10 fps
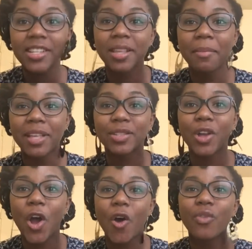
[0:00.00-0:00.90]
the
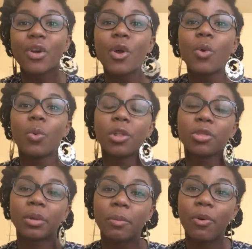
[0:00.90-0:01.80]
semester off
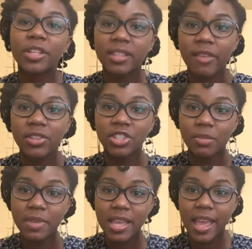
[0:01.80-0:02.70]
with a 3.7
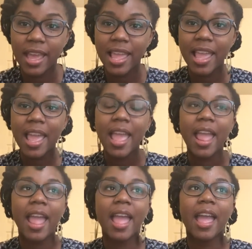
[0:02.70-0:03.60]
GPA,
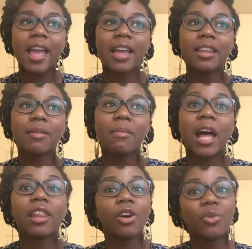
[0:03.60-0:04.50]
and
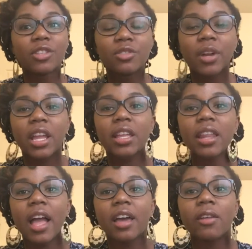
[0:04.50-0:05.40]
my lowest
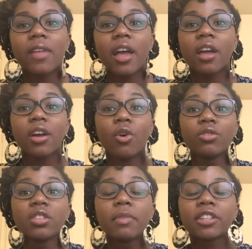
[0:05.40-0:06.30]
grade out of that
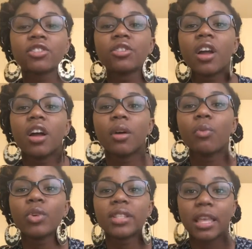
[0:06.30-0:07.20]
whole semester
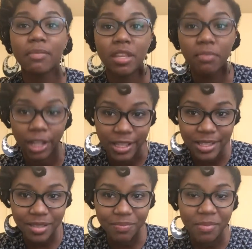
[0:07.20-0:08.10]
was a B
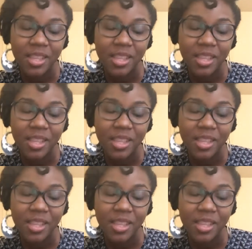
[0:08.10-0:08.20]
plus.